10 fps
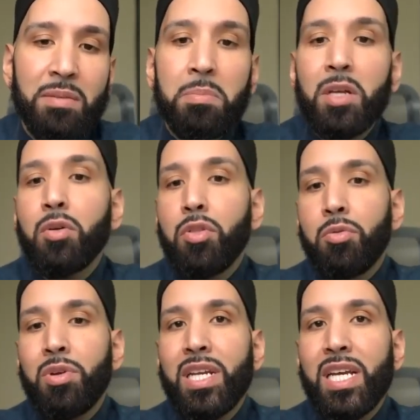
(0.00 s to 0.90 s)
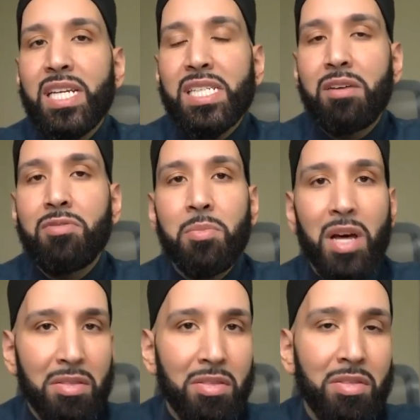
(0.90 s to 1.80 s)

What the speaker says: middle 3 days of the month